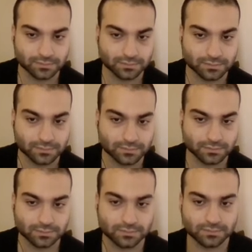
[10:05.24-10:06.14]

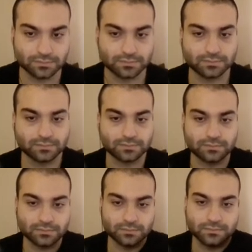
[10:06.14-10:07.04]

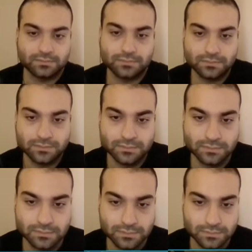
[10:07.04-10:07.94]

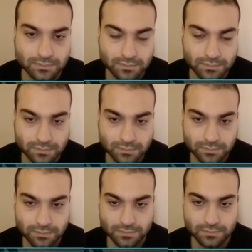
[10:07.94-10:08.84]

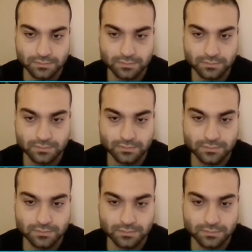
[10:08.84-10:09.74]

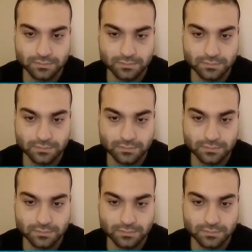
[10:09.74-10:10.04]
(silent)